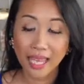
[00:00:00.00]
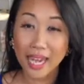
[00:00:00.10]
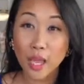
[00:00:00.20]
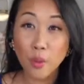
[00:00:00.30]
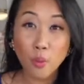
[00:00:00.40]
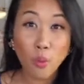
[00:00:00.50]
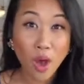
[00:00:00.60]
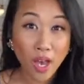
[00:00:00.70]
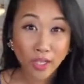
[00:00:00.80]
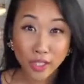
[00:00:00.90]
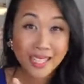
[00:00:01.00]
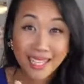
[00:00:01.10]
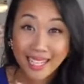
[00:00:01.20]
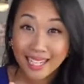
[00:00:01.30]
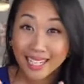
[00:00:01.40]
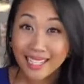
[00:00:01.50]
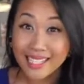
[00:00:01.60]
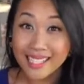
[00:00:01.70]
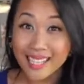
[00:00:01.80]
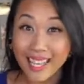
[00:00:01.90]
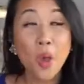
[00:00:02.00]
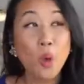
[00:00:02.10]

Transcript: And I walk you from beginning to end.